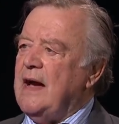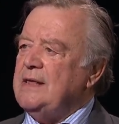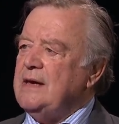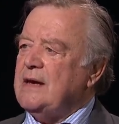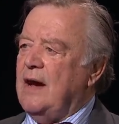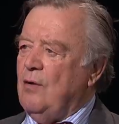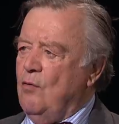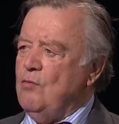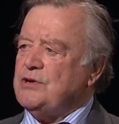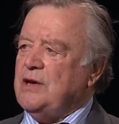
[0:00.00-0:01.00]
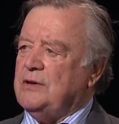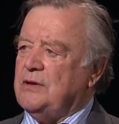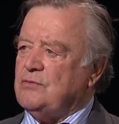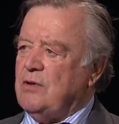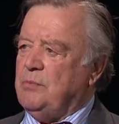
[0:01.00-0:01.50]
I think I always had
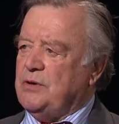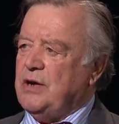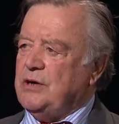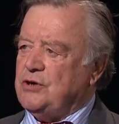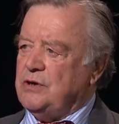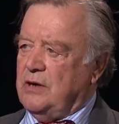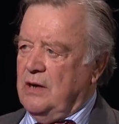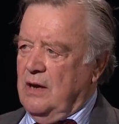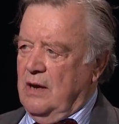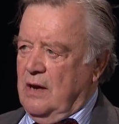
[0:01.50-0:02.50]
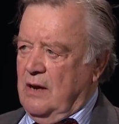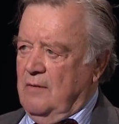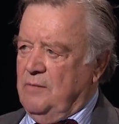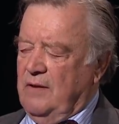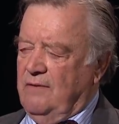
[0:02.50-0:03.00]
this reputation
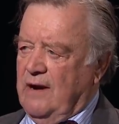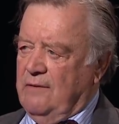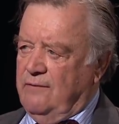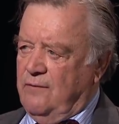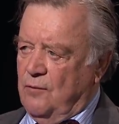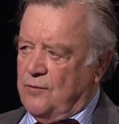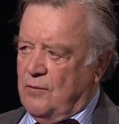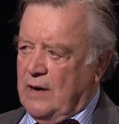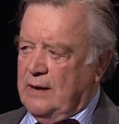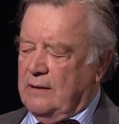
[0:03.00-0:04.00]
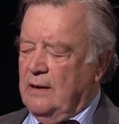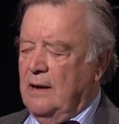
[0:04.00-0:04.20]
of being very forthright.